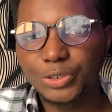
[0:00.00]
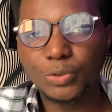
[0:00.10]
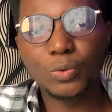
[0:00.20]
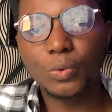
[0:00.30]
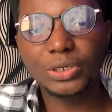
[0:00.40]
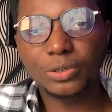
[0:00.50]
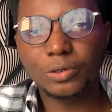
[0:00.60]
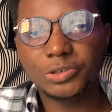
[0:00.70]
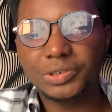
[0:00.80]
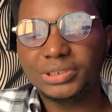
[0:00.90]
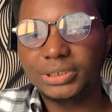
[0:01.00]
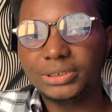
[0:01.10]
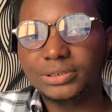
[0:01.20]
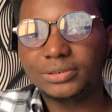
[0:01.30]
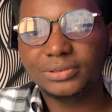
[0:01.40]
you know what the country is
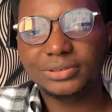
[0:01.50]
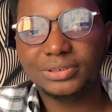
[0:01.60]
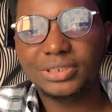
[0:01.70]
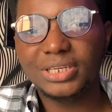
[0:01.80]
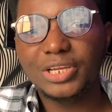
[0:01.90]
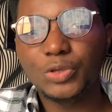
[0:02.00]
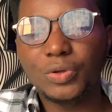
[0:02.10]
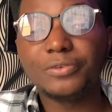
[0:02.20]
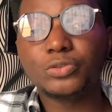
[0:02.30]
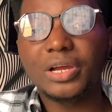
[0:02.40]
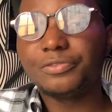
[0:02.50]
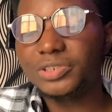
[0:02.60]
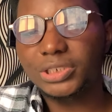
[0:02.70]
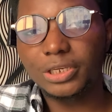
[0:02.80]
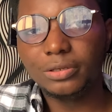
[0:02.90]
saying, you have to have
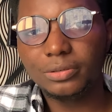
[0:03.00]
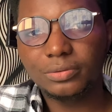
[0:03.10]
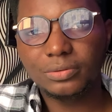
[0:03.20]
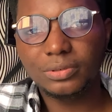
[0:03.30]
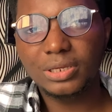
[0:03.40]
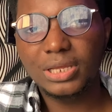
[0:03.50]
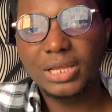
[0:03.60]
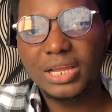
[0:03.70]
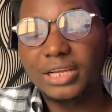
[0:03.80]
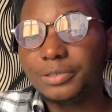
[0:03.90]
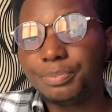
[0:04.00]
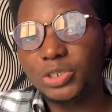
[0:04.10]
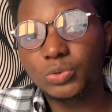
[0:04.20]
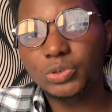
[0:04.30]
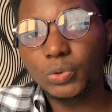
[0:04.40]
a skill, and the
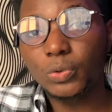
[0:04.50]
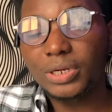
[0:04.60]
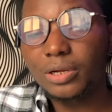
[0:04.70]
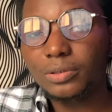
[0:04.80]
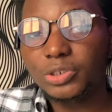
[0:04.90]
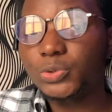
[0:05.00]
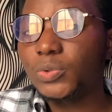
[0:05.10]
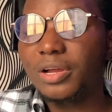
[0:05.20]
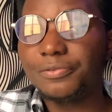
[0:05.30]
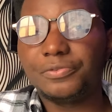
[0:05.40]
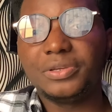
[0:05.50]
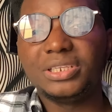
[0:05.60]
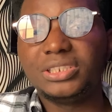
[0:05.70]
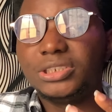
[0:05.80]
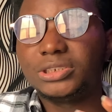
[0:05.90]
best way to go now is to have
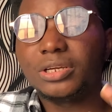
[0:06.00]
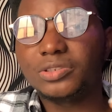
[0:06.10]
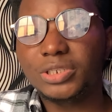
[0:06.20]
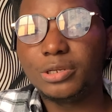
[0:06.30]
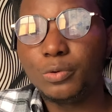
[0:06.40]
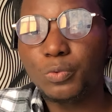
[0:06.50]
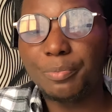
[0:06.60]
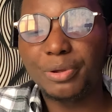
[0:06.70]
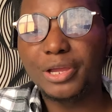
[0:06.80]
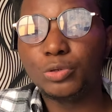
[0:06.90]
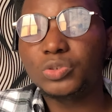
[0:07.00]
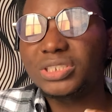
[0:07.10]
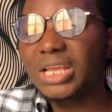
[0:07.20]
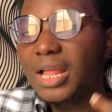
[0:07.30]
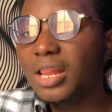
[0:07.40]
a digital skill whereby you
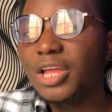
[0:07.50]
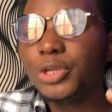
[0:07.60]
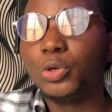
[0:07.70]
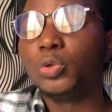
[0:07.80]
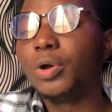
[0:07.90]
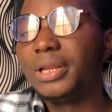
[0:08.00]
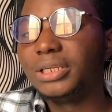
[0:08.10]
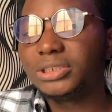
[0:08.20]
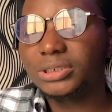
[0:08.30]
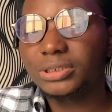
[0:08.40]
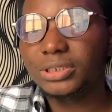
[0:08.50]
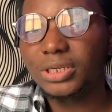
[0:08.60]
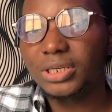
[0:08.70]
sell your knowledge.